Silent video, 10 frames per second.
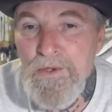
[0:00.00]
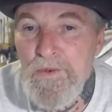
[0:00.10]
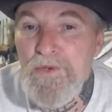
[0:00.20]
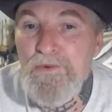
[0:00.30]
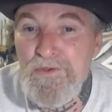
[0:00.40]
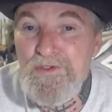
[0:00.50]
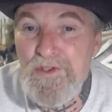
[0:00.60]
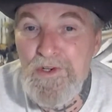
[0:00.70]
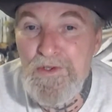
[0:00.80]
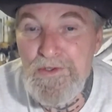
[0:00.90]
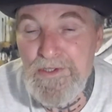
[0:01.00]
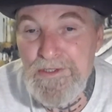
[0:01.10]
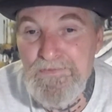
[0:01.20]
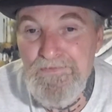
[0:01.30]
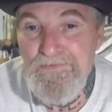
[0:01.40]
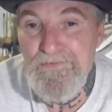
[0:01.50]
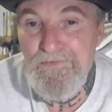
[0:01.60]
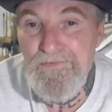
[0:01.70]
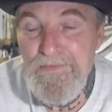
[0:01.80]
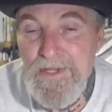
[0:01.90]
what was going on.
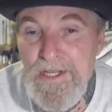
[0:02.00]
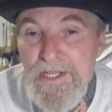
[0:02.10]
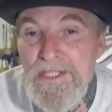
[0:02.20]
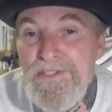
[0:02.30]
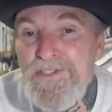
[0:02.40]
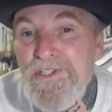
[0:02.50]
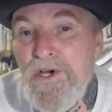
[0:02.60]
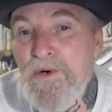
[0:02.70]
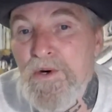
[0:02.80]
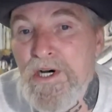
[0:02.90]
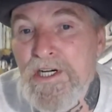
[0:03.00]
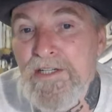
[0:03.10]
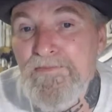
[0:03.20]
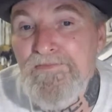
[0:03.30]
So, uh,